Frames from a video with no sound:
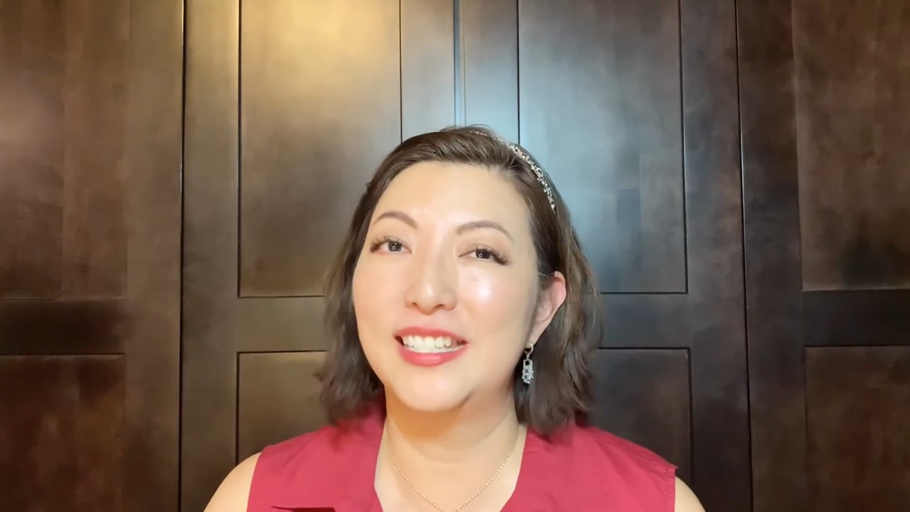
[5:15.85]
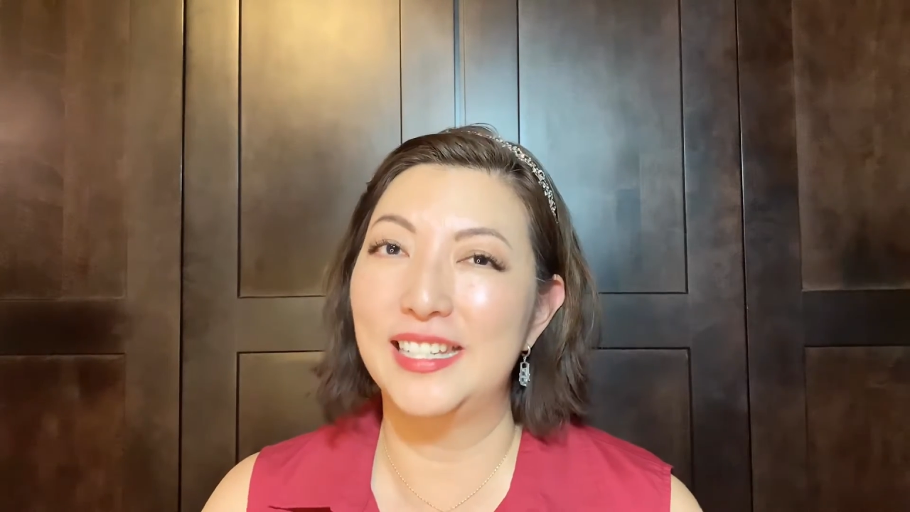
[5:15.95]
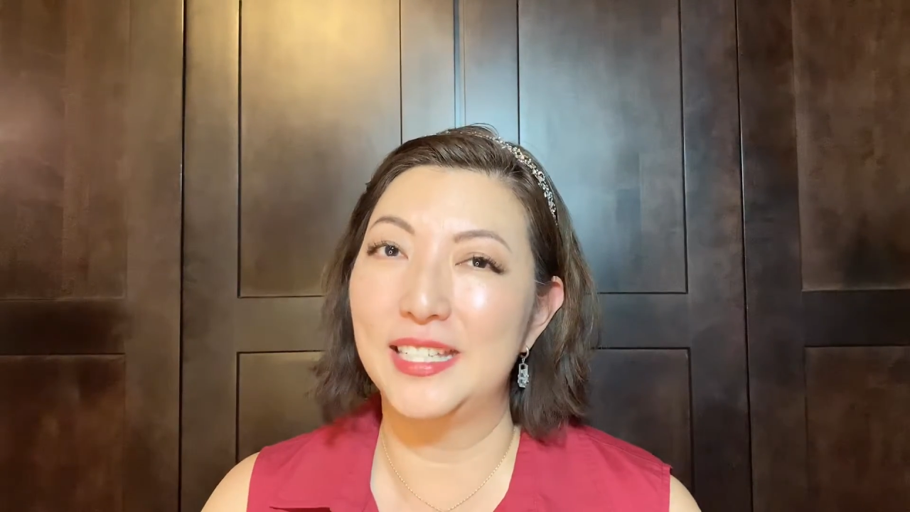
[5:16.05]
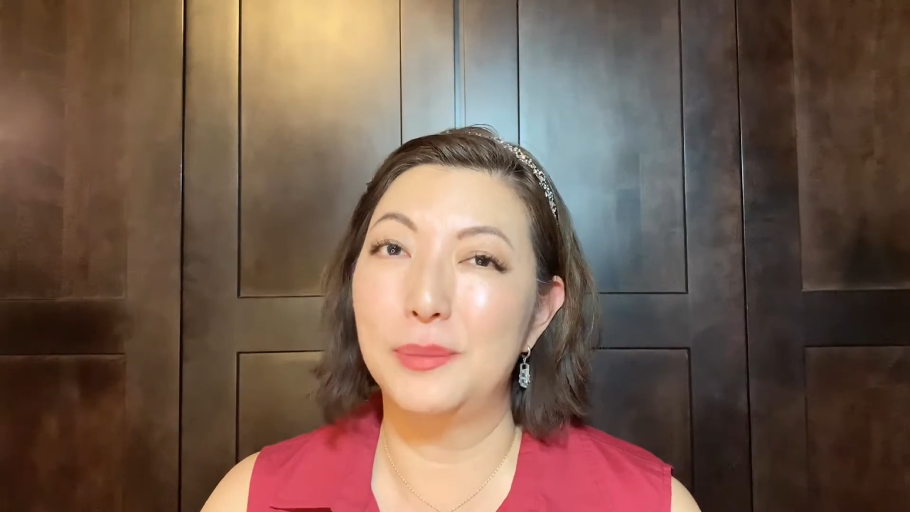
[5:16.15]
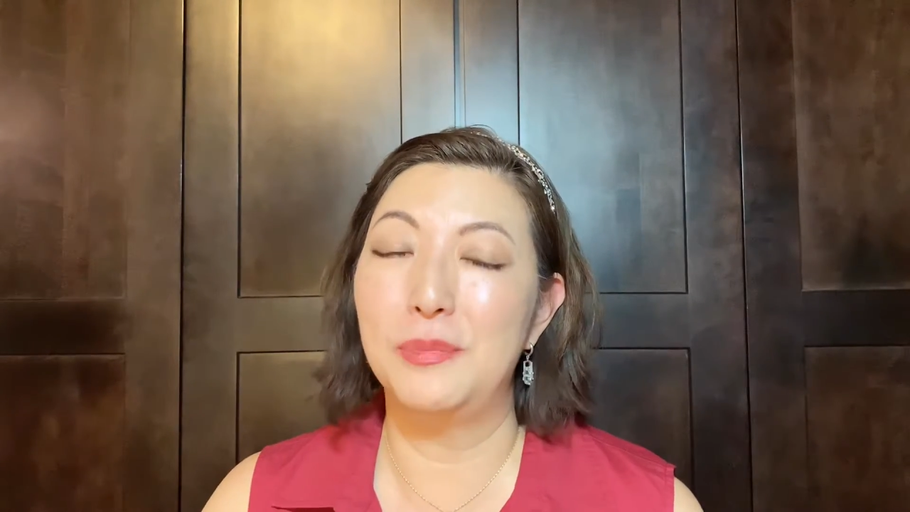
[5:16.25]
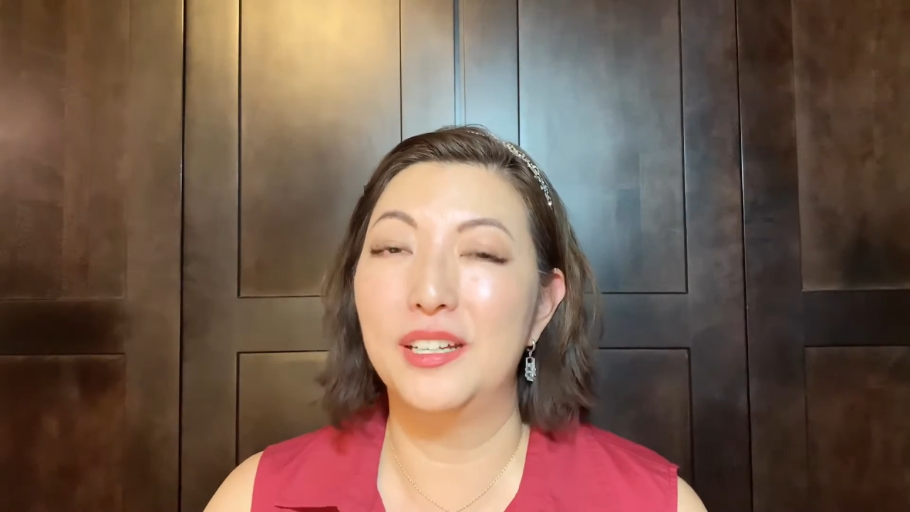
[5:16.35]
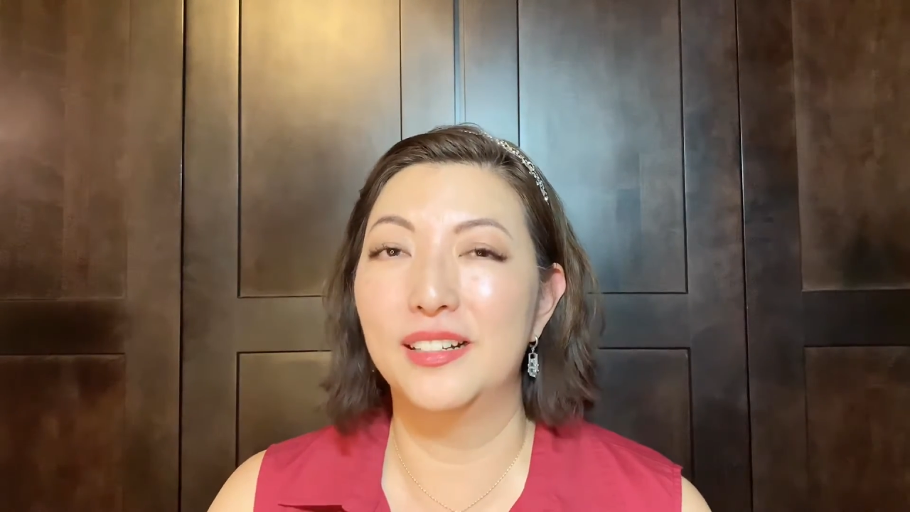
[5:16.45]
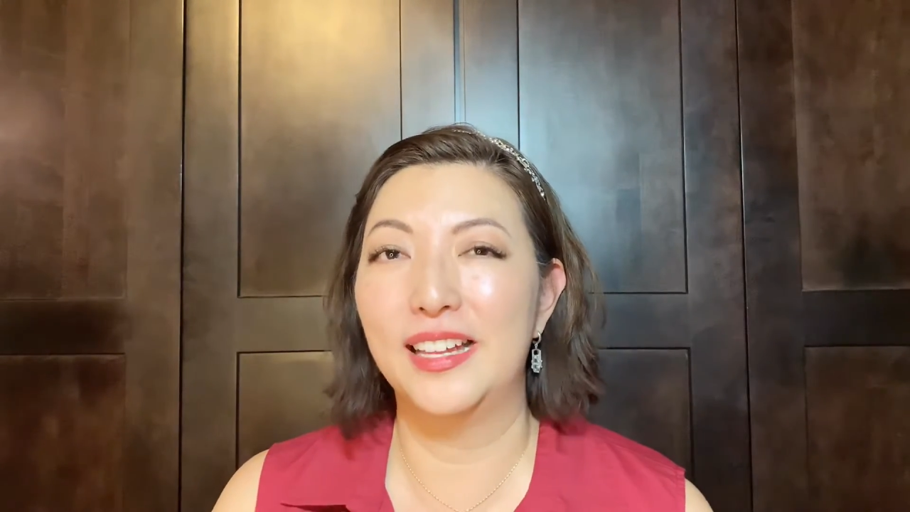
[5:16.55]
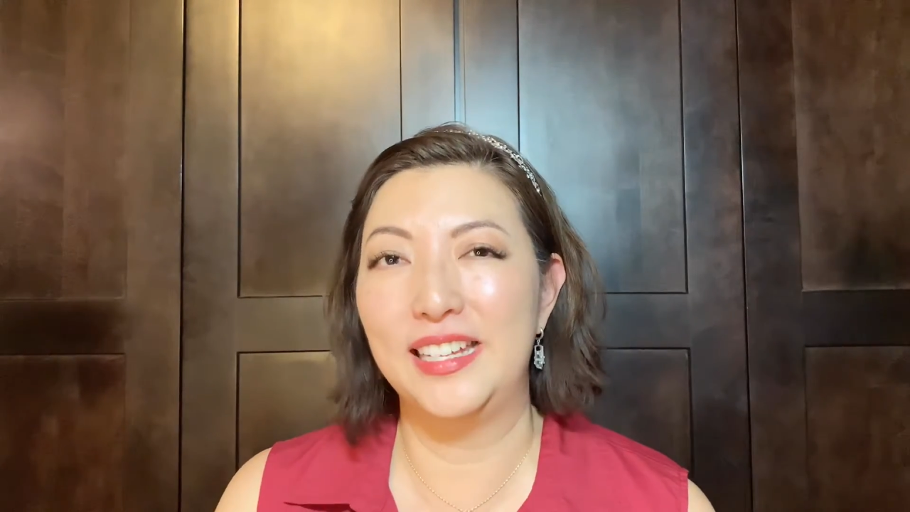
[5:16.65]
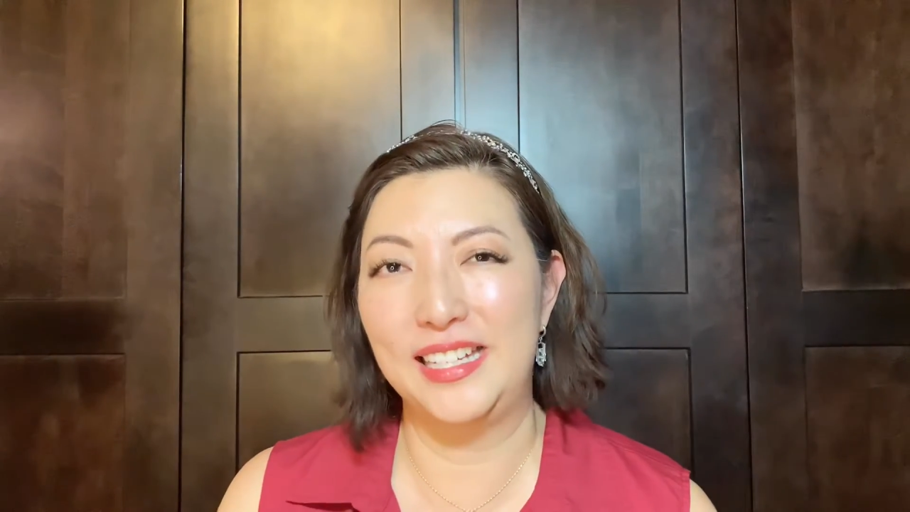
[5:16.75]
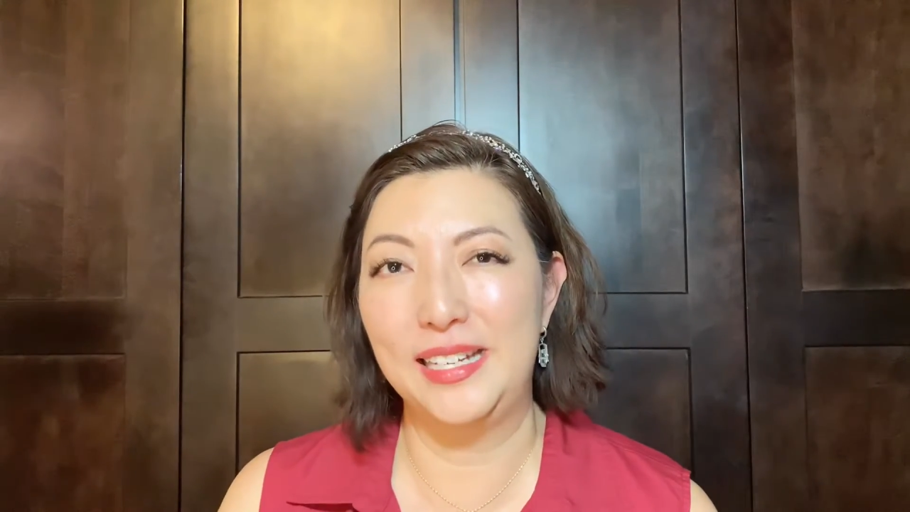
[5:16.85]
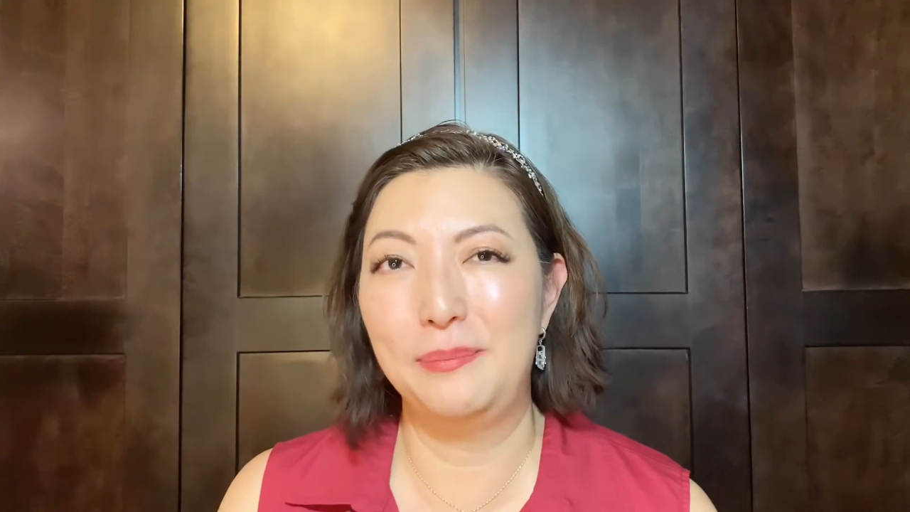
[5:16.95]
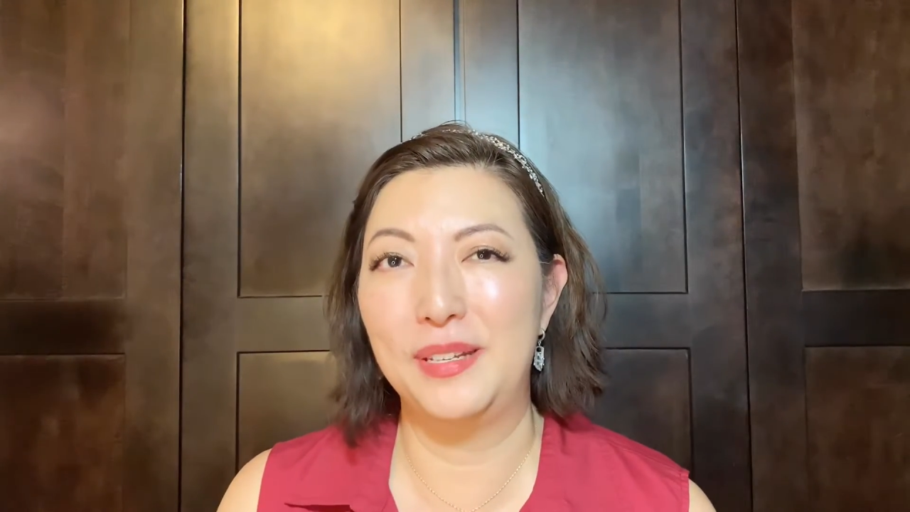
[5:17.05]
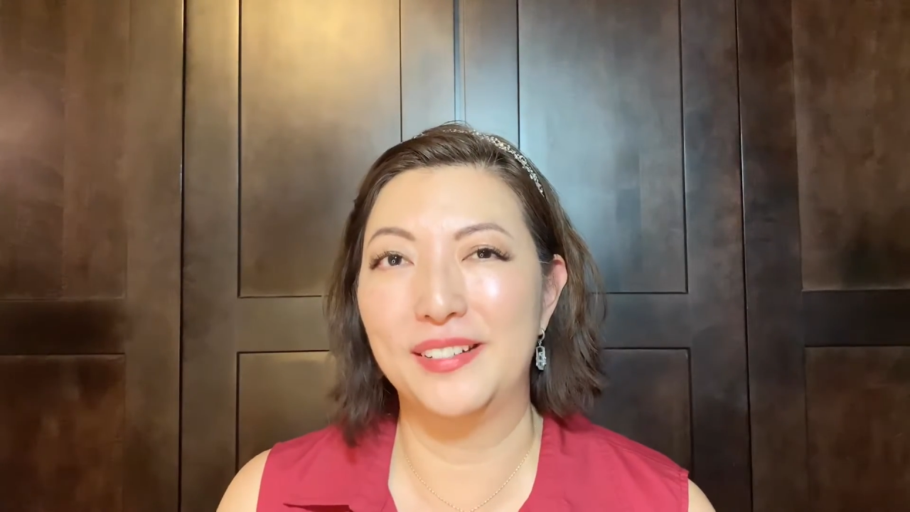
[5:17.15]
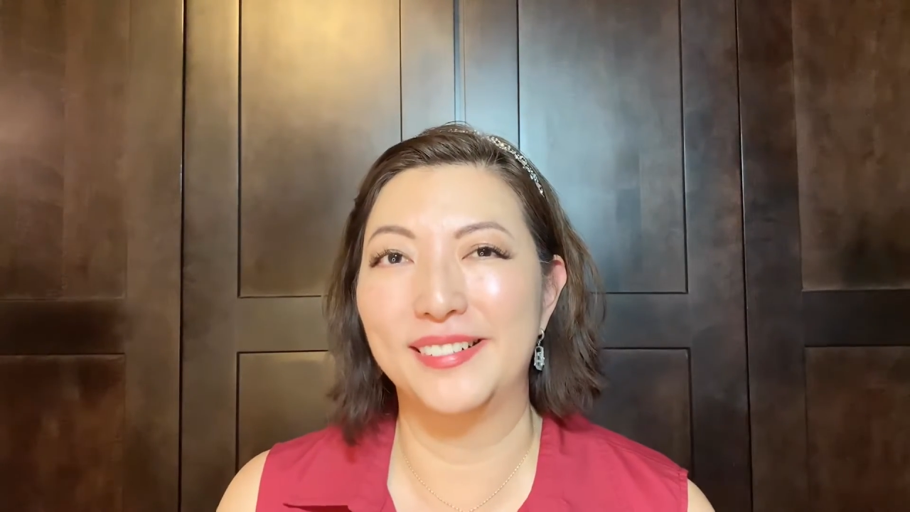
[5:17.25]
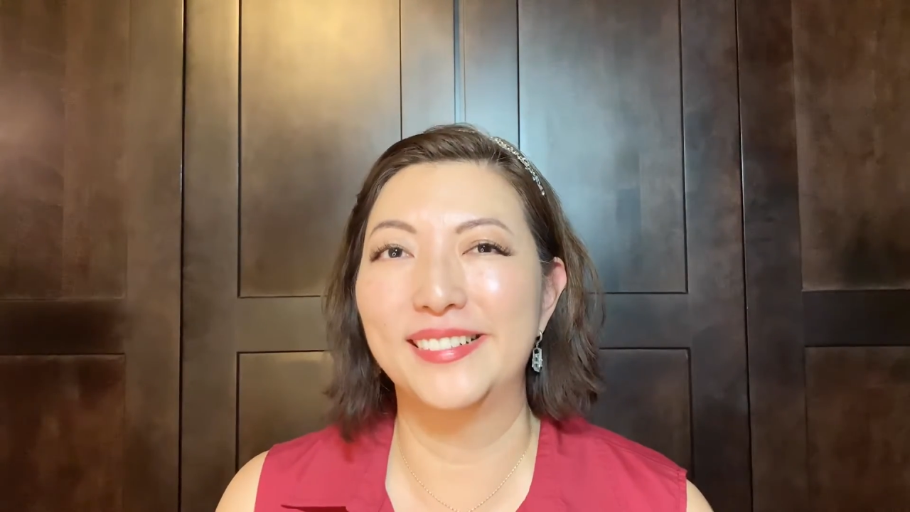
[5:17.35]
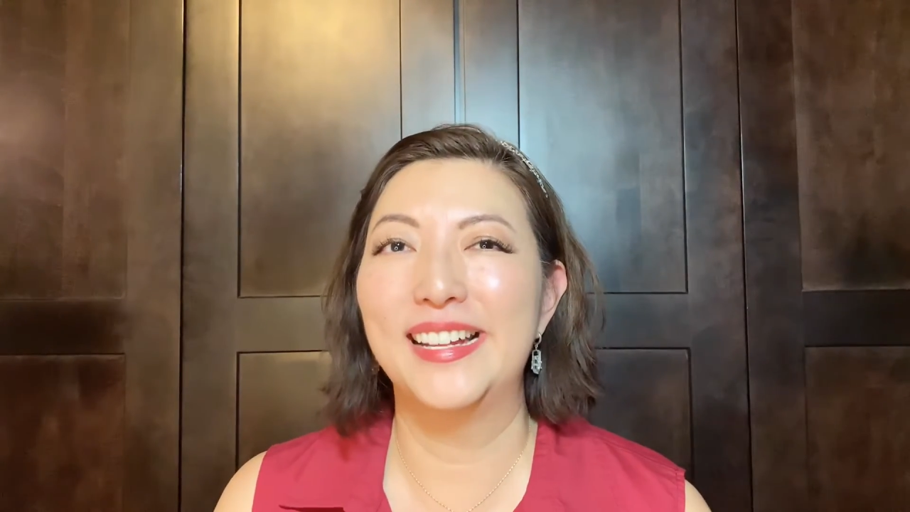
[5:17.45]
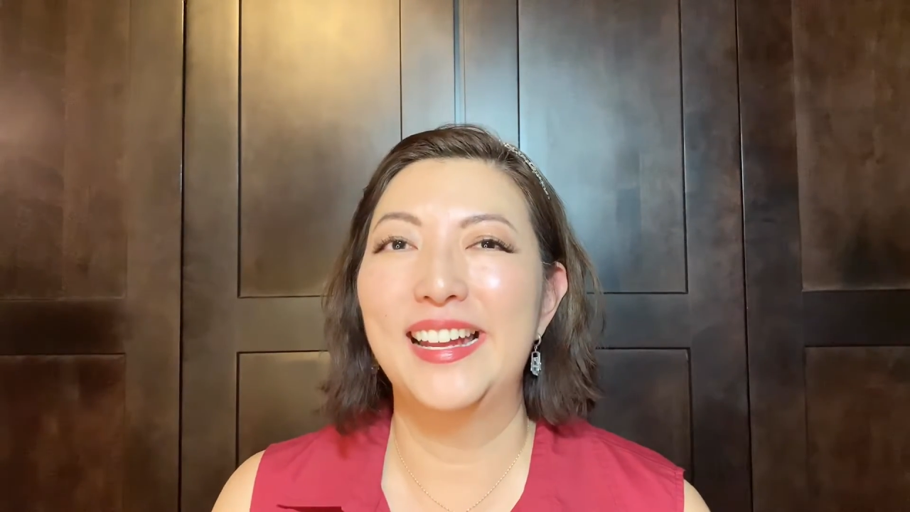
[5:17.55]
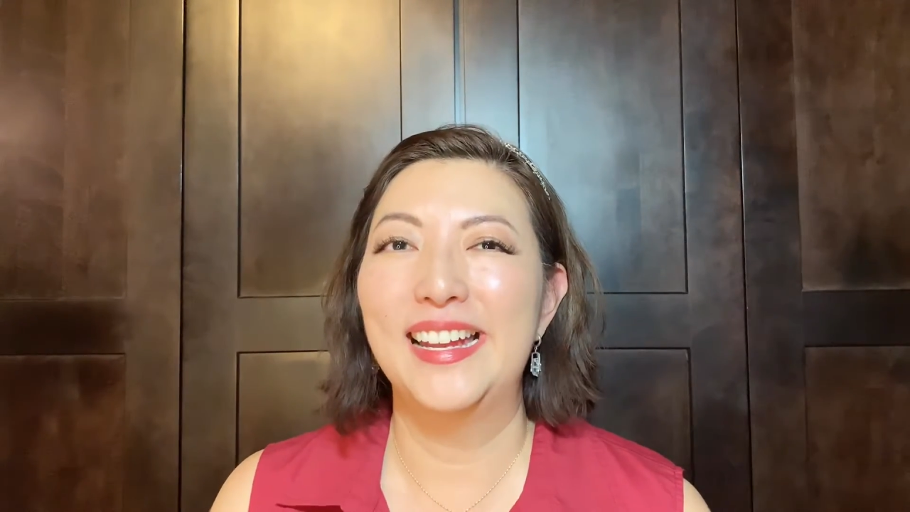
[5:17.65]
S meal and E meal,